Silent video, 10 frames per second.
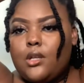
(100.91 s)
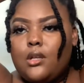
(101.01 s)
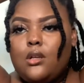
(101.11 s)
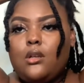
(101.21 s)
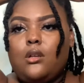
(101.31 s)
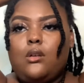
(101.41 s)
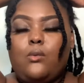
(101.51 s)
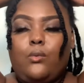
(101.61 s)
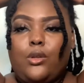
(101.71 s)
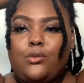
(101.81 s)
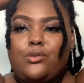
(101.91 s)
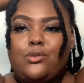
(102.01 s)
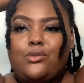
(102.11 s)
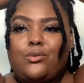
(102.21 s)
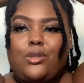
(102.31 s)
used to see people
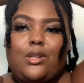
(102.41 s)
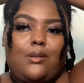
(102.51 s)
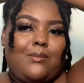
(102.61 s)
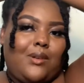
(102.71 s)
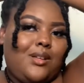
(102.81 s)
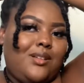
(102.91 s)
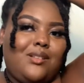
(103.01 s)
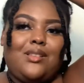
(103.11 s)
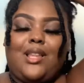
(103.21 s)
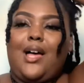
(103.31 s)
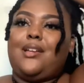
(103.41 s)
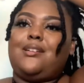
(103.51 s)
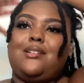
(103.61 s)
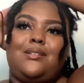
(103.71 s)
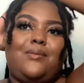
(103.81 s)
install hair like
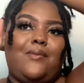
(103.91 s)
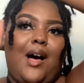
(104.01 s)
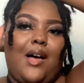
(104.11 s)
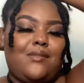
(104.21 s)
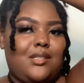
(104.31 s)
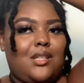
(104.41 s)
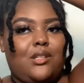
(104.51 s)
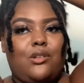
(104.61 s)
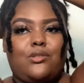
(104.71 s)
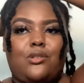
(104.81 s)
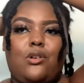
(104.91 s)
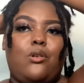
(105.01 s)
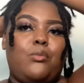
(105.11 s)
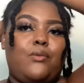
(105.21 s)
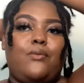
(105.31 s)
5 to 10 years ago before there was
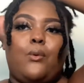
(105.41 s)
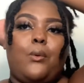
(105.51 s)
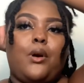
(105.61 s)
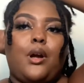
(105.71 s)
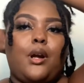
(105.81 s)
lock hair.